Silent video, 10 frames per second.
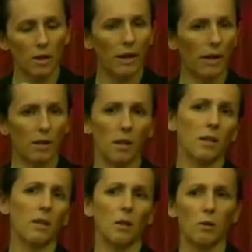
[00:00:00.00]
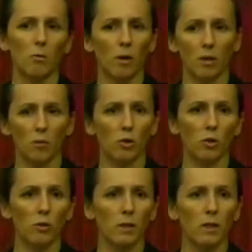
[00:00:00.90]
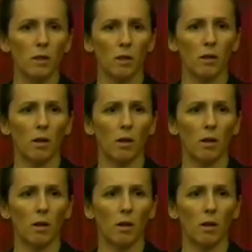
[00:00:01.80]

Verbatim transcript: And, like, you know, you run into a tree on